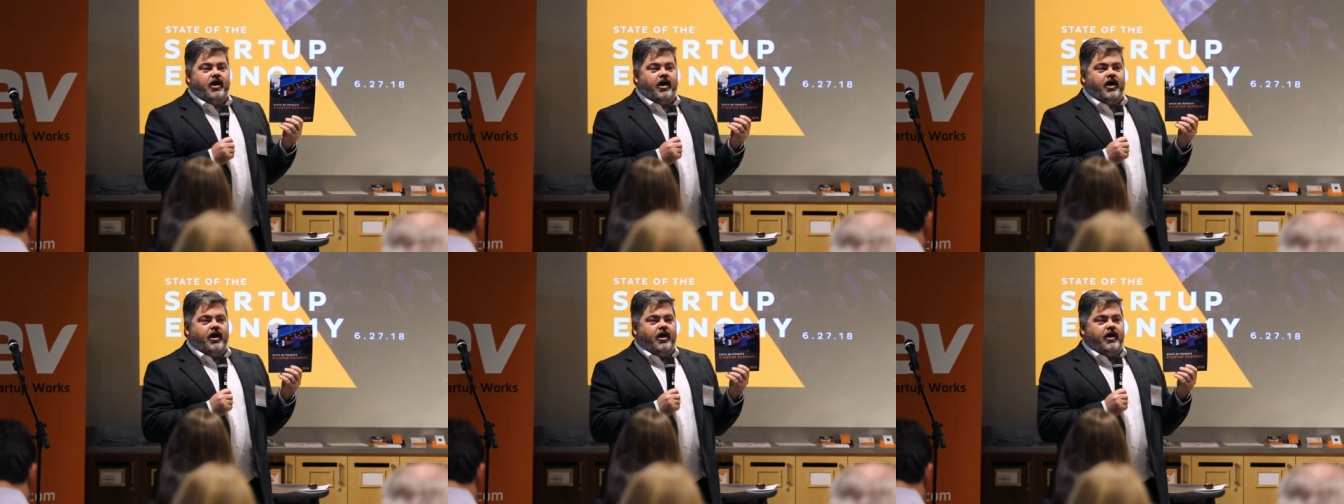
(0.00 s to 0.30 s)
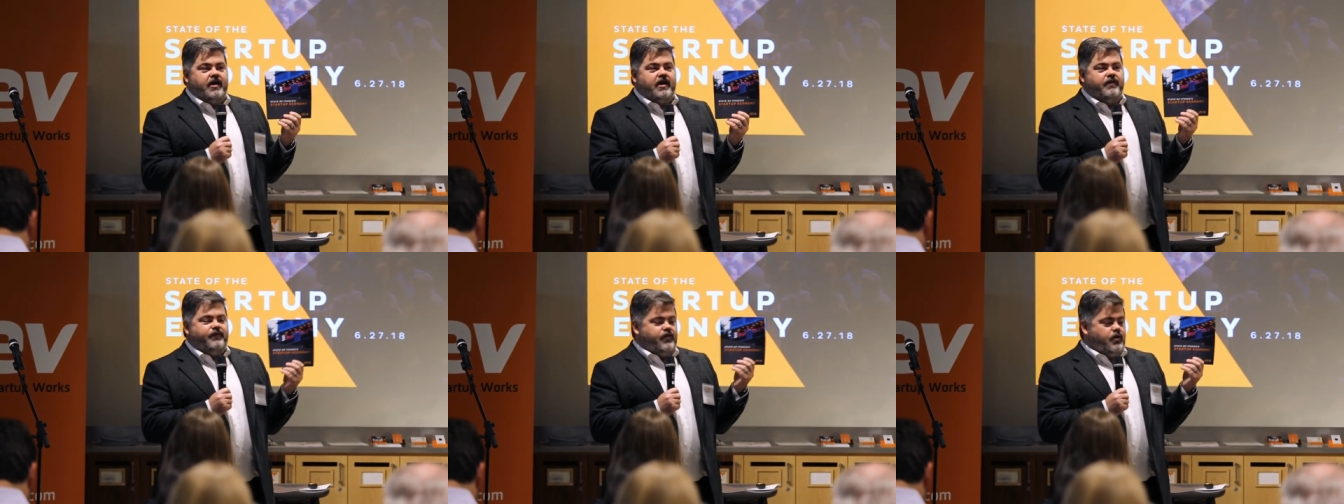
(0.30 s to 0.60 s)

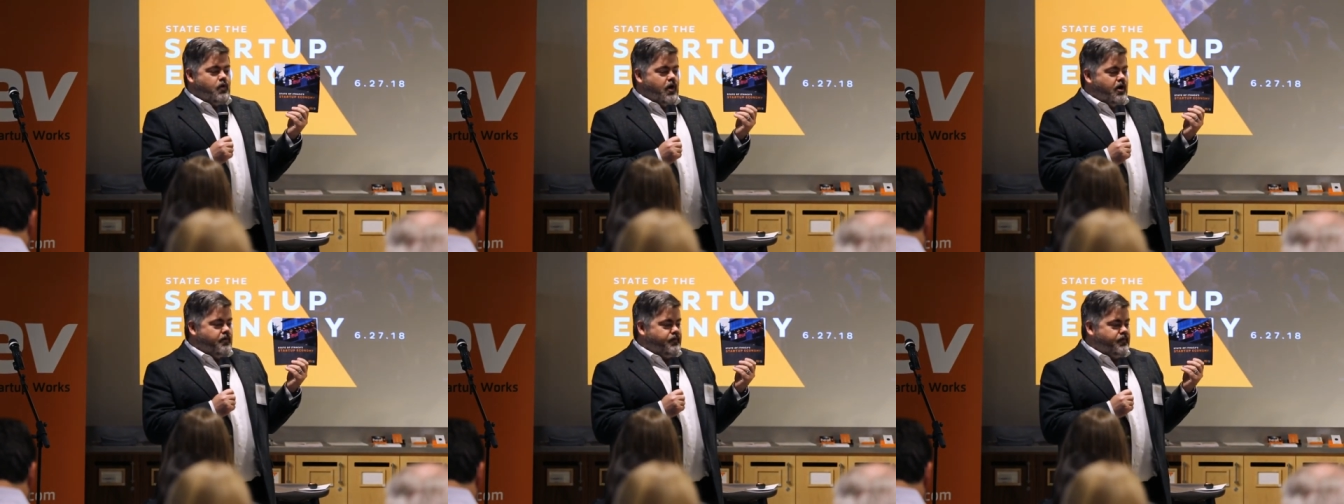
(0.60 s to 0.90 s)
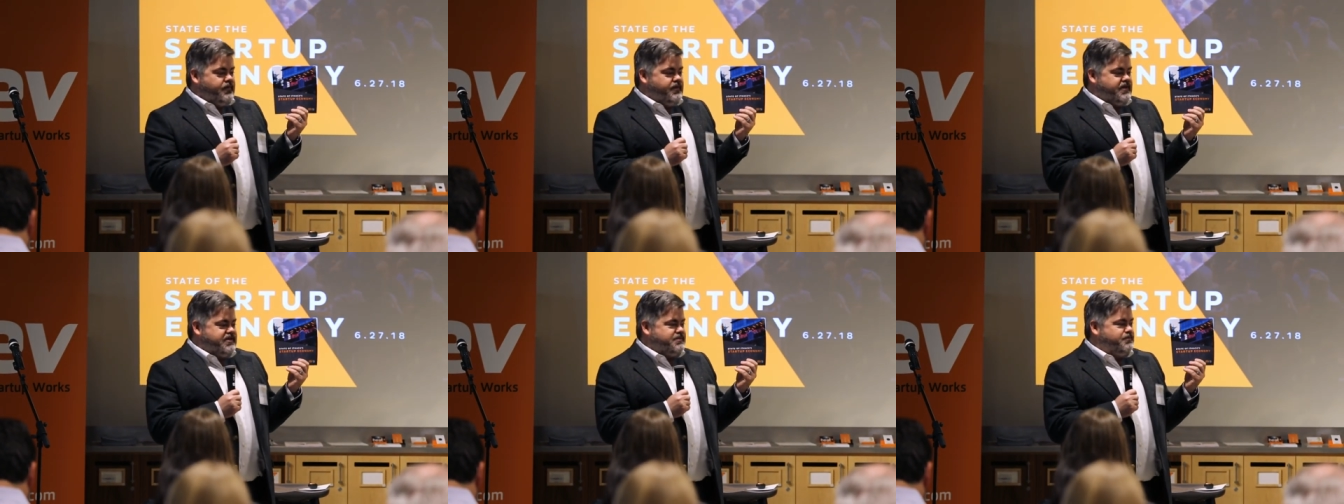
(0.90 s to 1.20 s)
Uh, if you
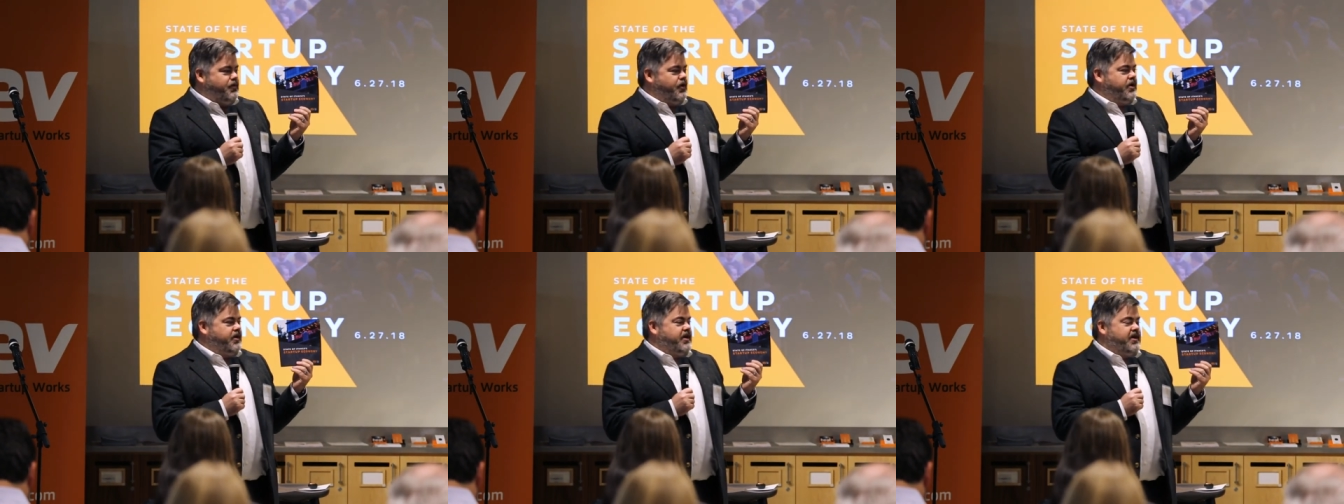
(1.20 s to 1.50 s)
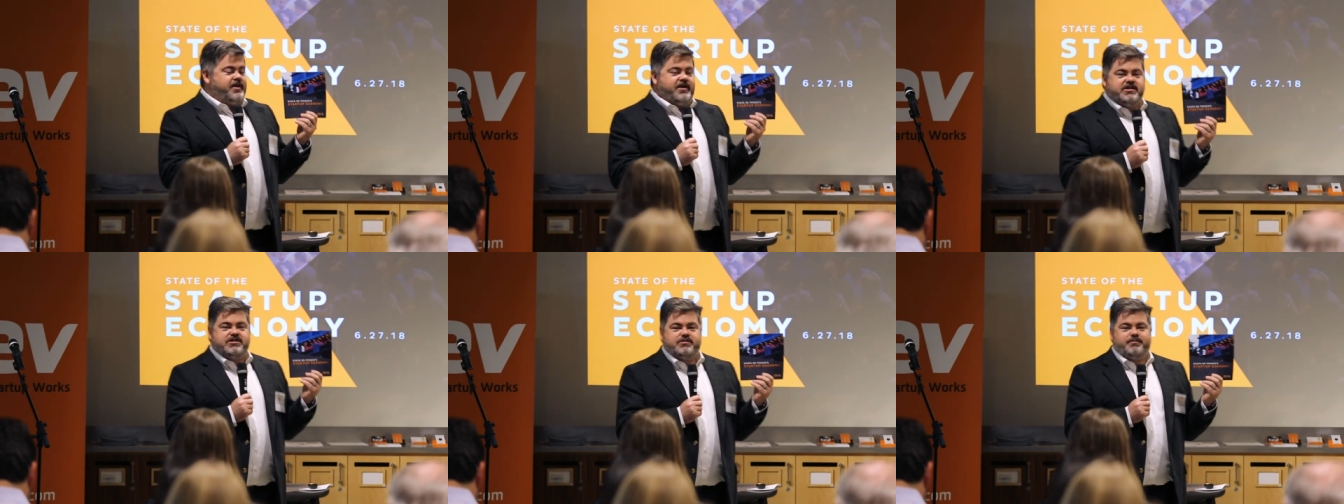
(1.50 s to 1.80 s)
open this book
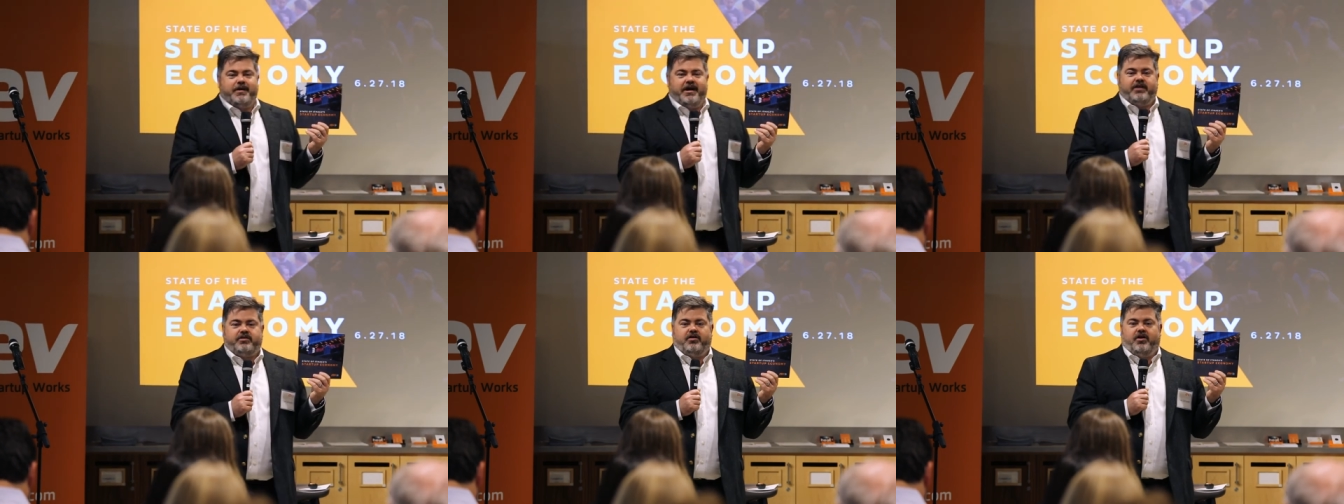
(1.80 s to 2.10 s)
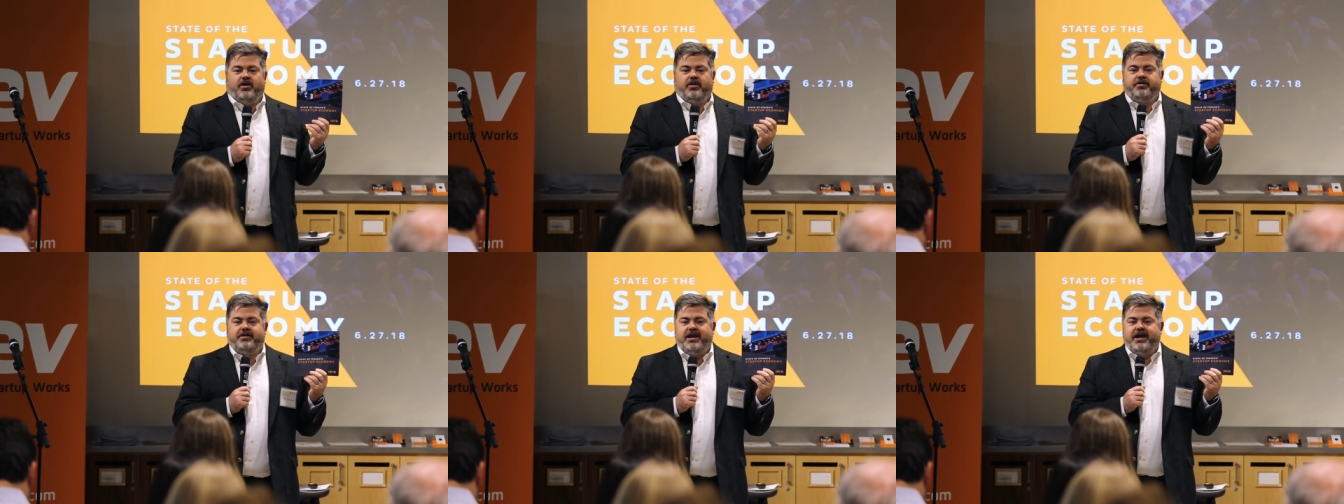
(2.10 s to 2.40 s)
and expect
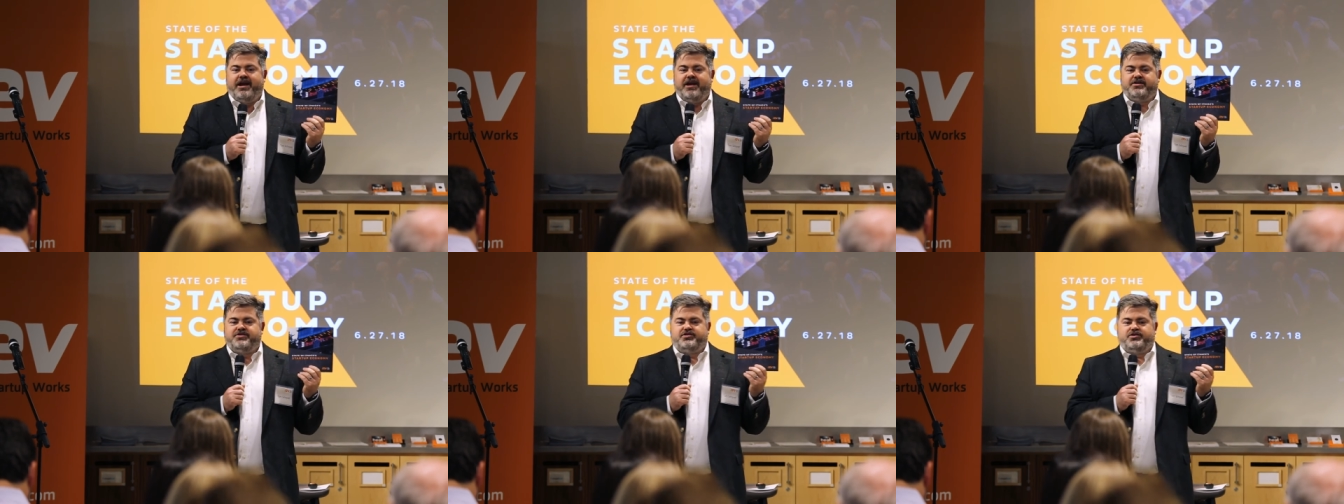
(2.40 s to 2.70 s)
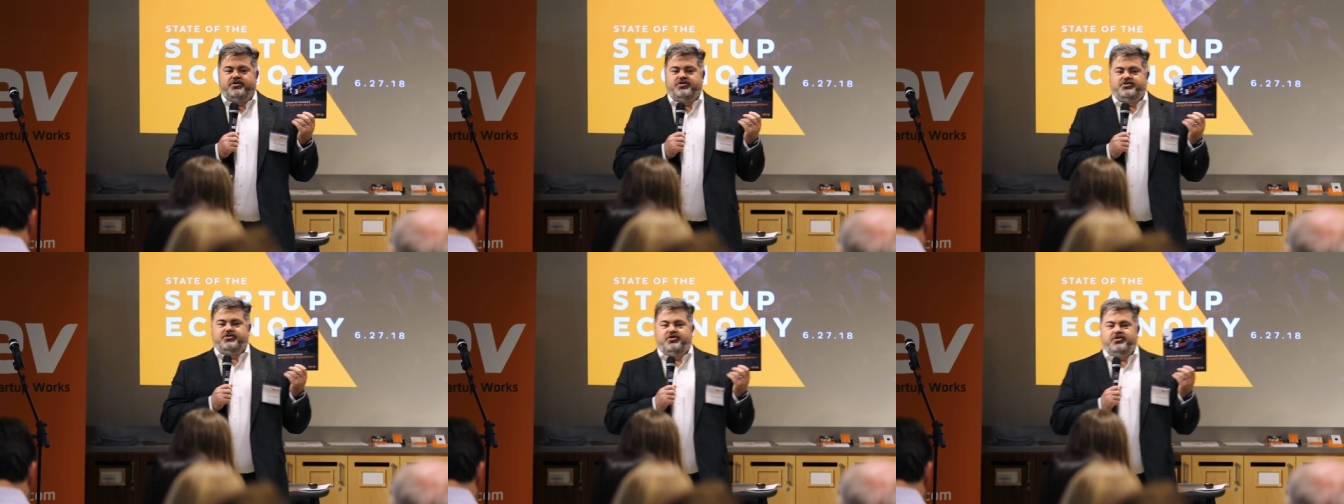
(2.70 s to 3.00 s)
all the
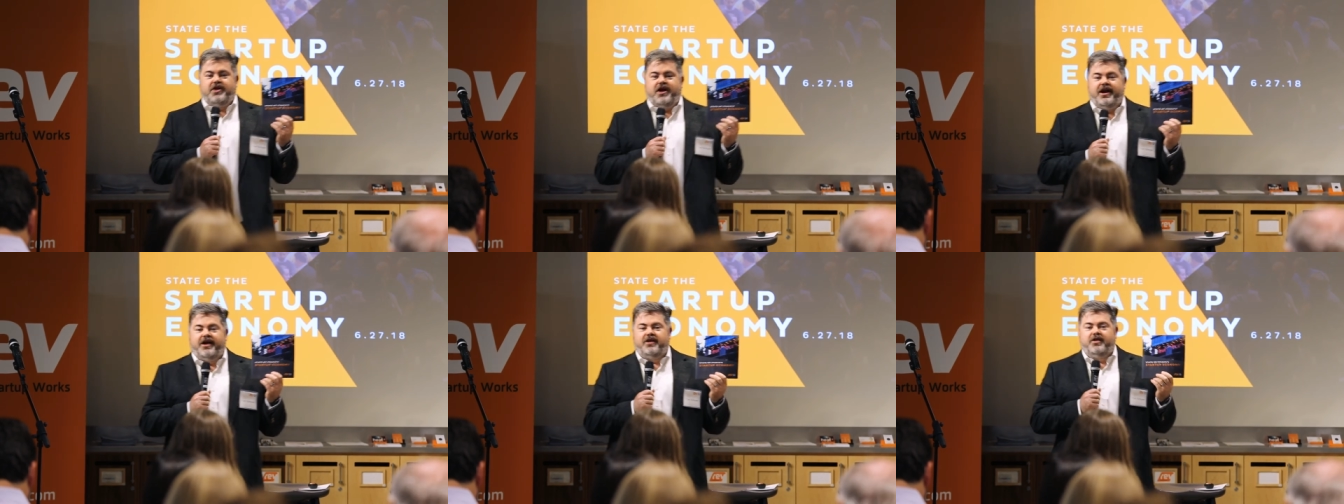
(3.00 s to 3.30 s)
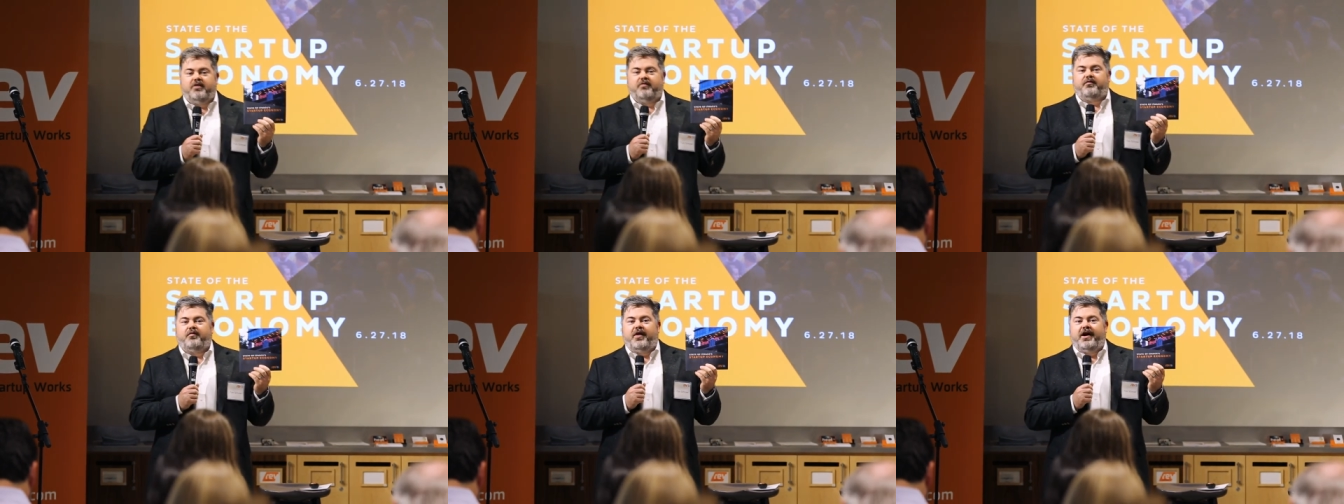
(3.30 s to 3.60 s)
answers, you're not
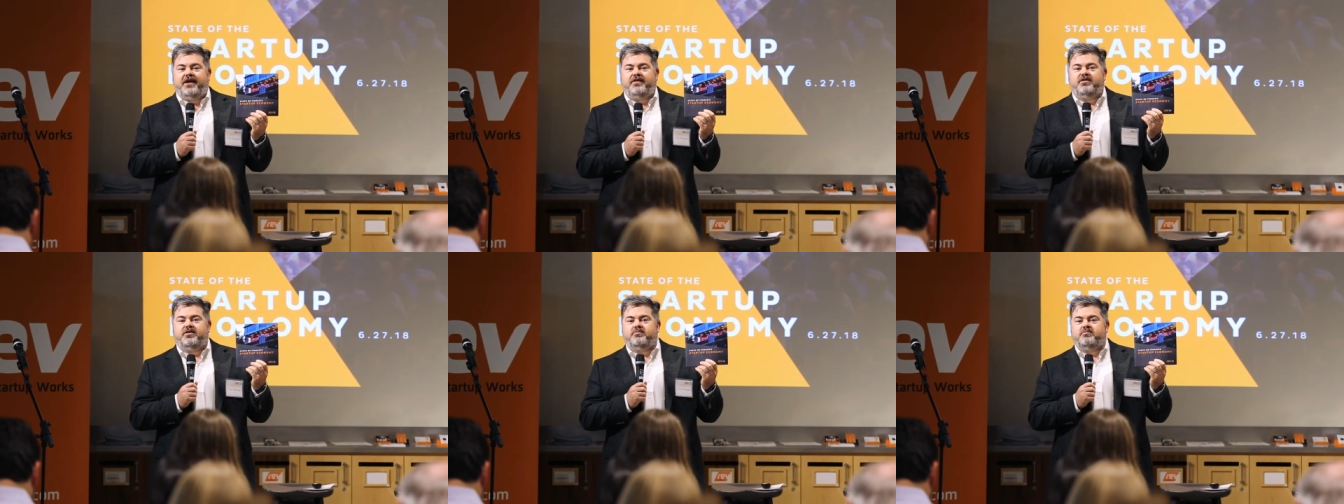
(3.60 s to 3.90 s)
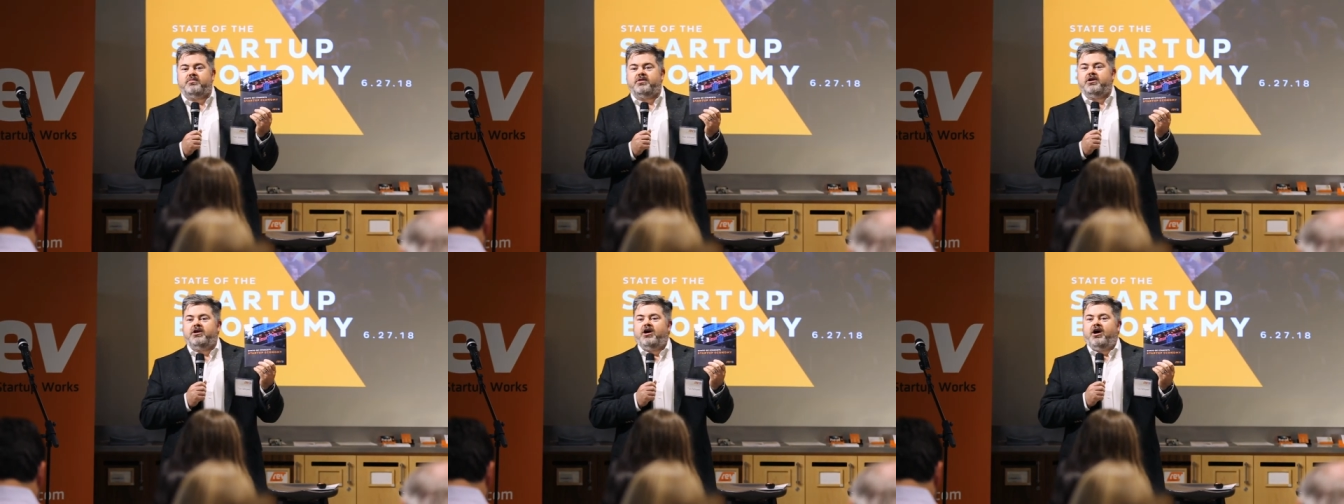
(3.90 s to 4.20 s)
going to find
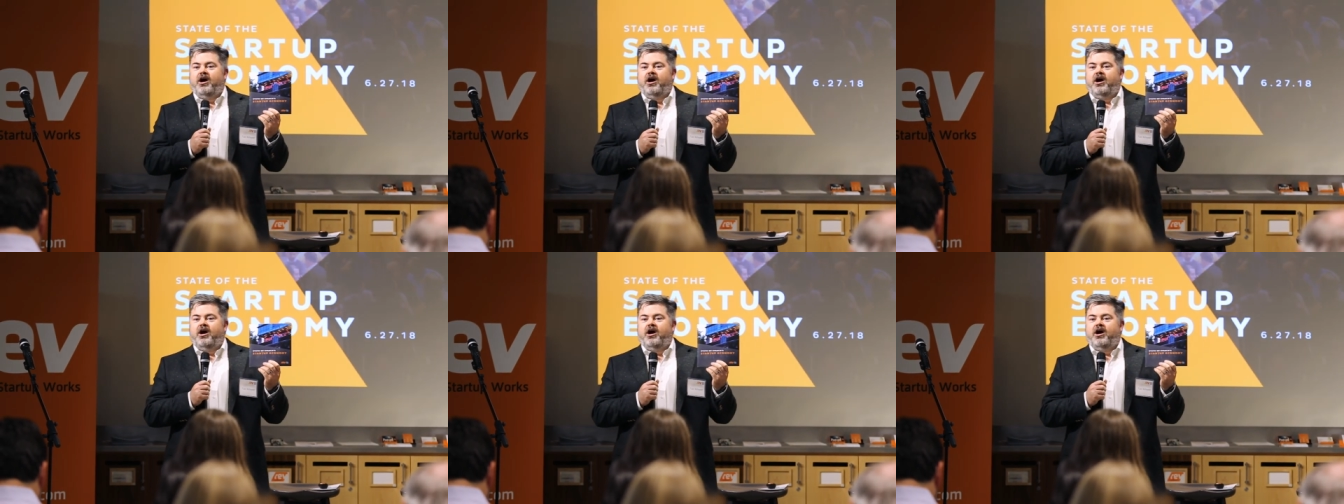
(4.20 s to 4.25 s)
them.